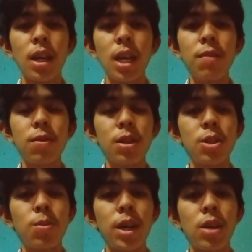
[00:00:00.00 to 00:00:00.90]

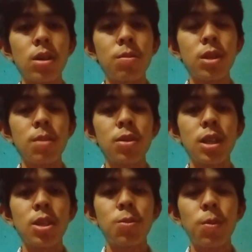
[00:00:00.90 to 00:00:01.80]
influenced by Noam
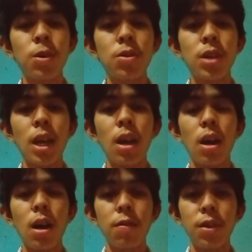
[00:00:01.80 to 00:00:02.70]
Chomsky's proposal
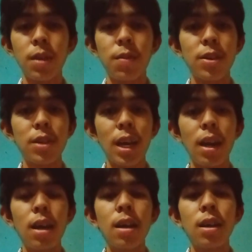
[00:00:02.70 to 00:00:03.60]
of
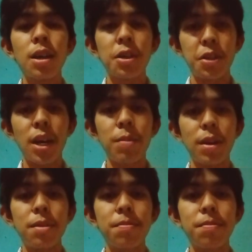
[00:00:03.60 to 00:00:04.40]
universal grammar.